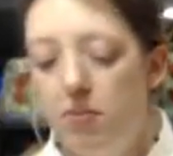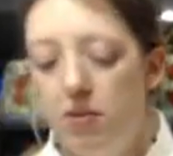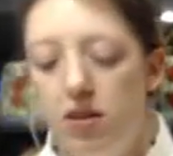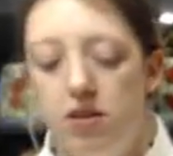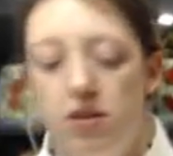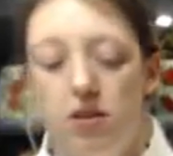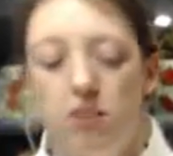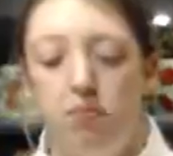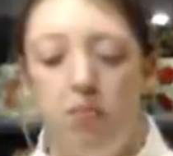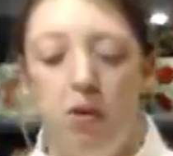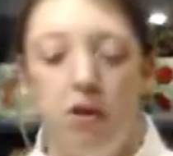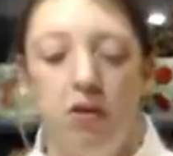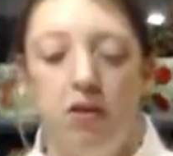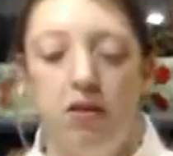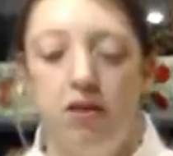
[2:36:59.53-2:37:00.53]
but it's in a
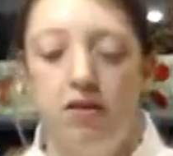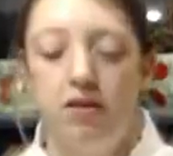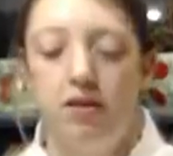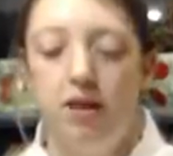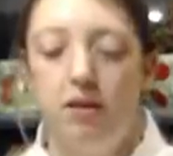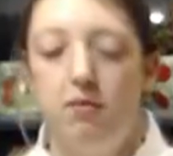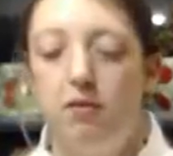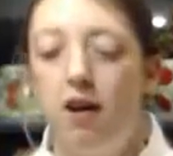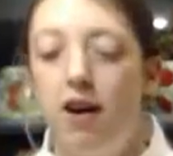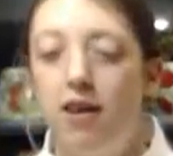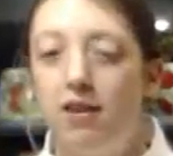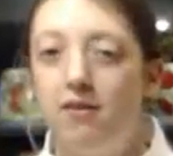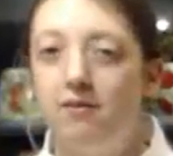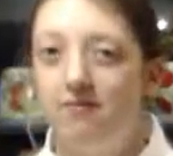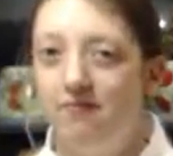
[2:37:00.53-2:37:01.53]
ball and it's deep fried.